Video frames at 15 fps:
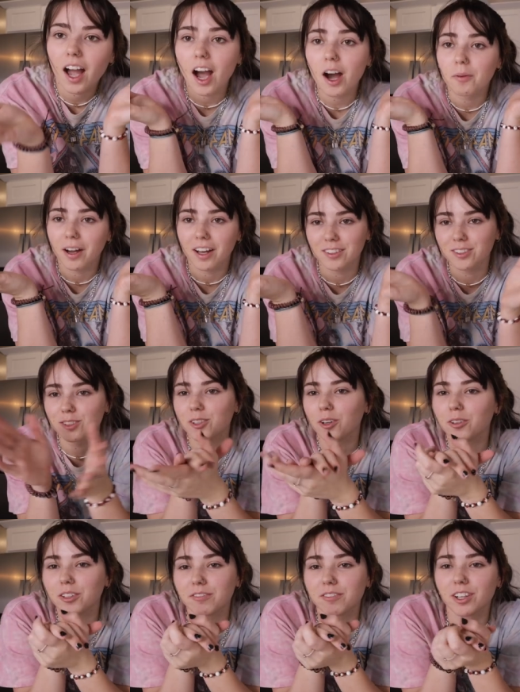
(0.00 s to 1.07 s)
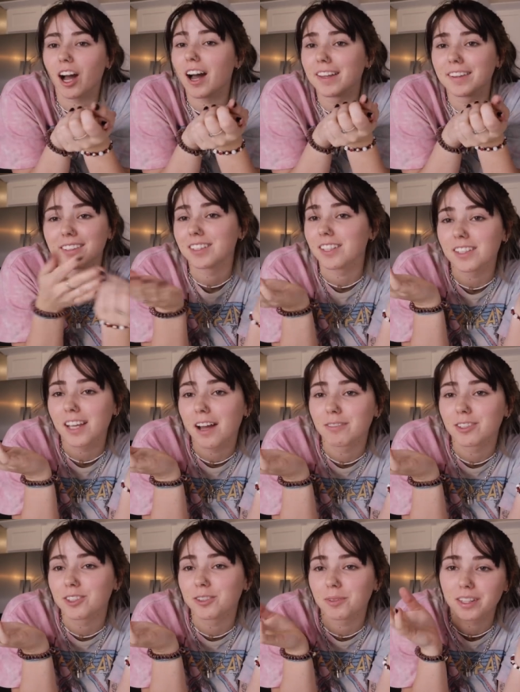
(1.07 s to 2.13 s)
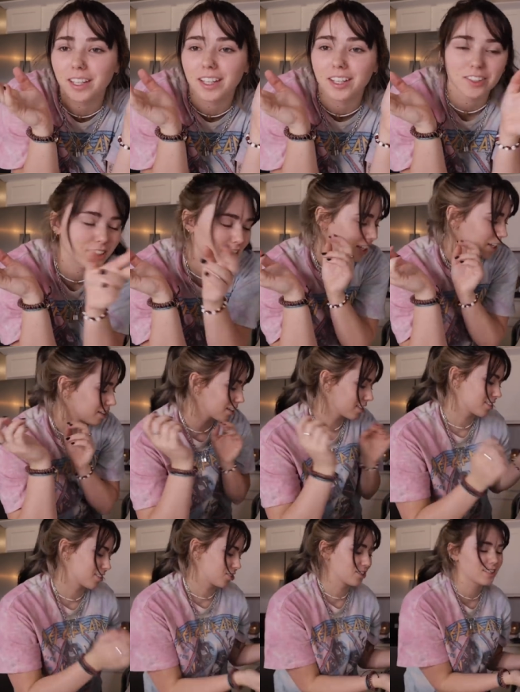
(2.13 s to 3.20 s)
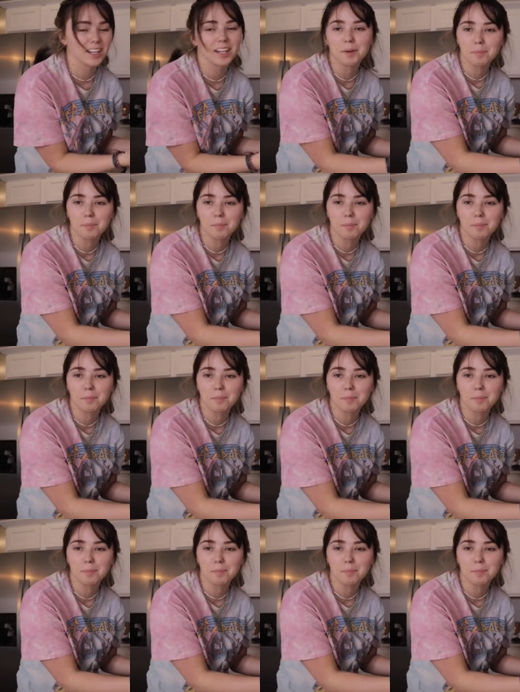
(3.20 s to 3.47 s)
Oh, I also totally forgot, and this doesn't have to do with like cooking because it's just in